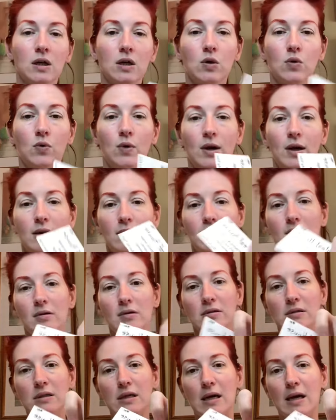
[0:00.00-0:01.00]
quite a
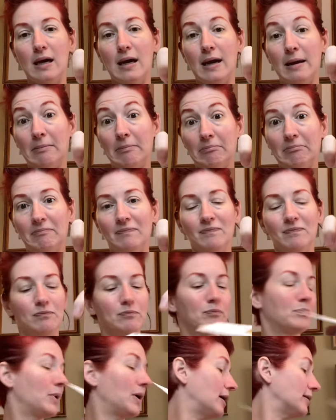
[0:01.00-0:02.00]
long time,
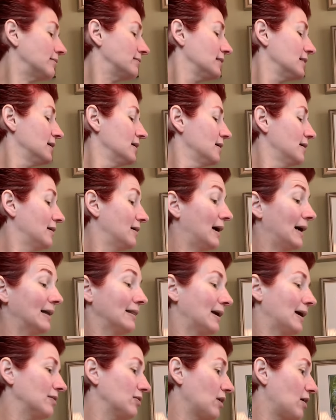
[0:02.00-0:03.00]
but
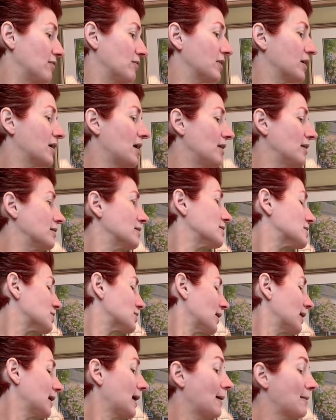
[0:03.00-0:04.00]
I love the colors, so
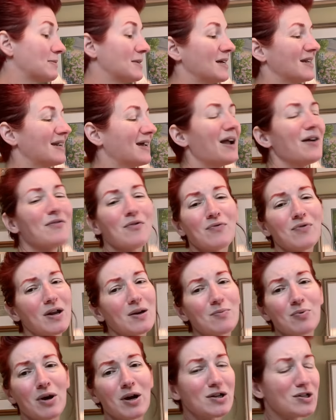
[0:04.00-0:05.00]
I kept it. And I haven't found a
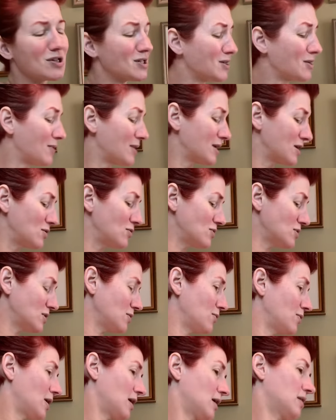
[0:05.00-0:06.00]
project I want to use it
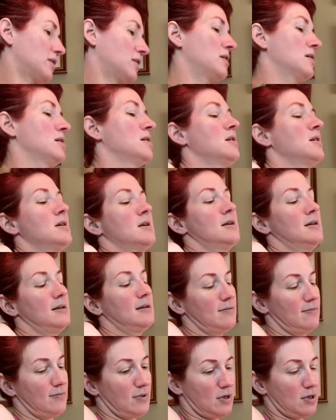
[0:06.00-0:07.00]
with.
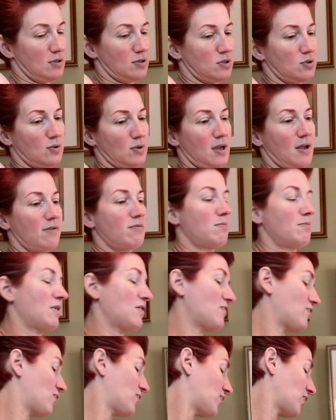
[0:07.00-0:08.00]
What else do I have in my
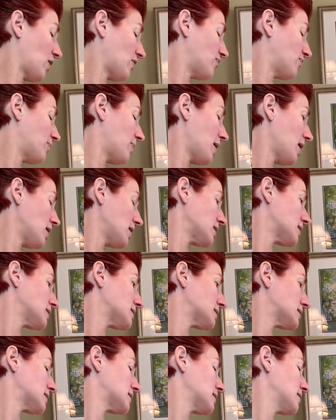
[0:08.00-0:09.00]
fluff
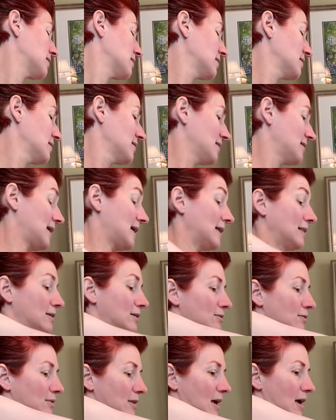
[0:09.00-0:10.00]
box? I
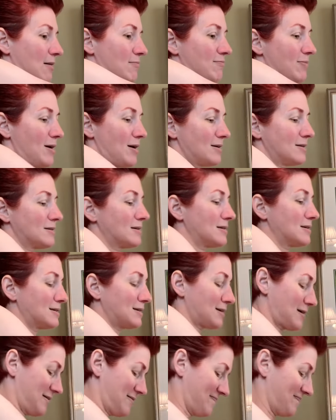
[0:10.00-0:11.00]
literally have boxes
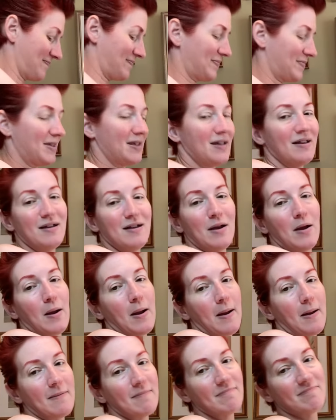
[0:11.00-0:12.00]

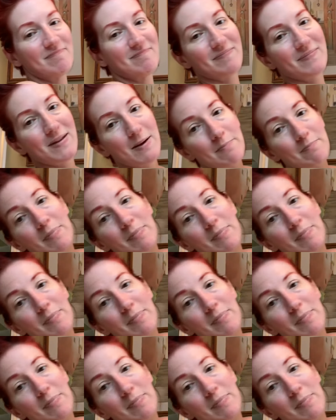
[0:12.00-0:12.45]
and